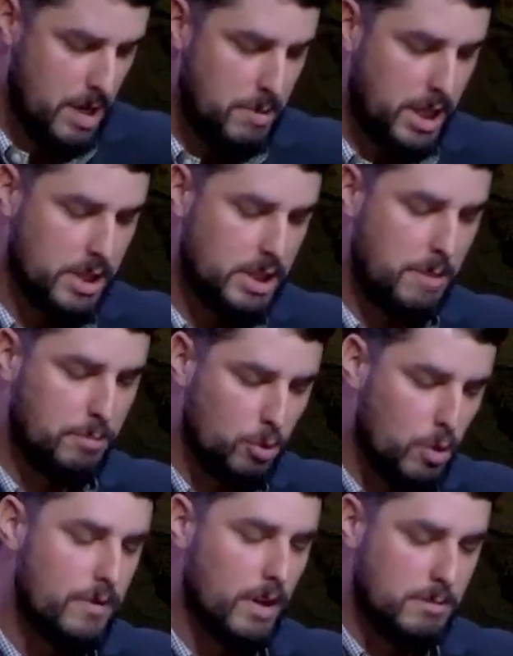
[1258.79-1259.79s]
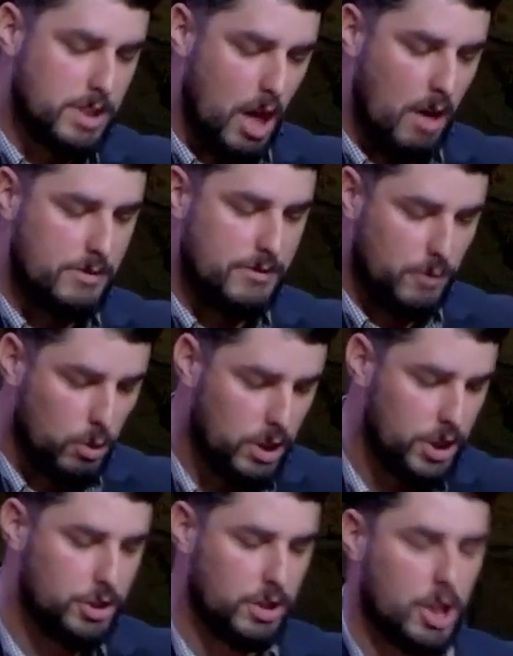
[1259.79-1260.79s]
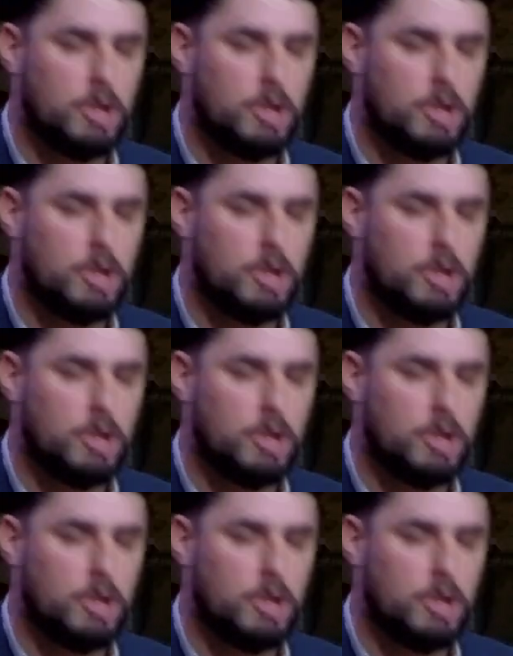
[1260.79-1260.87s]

Because they prove themselves foolish,